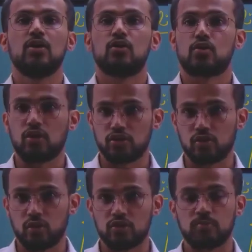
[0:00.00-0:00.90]

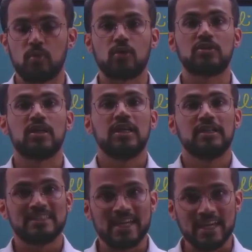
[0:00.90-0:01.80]
Roscosmos,
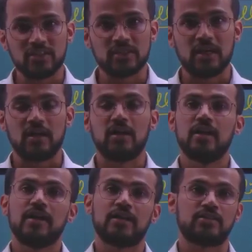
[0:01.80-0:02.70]
JAXA,
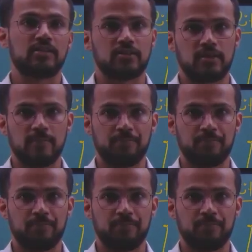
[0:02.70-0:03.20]
etc.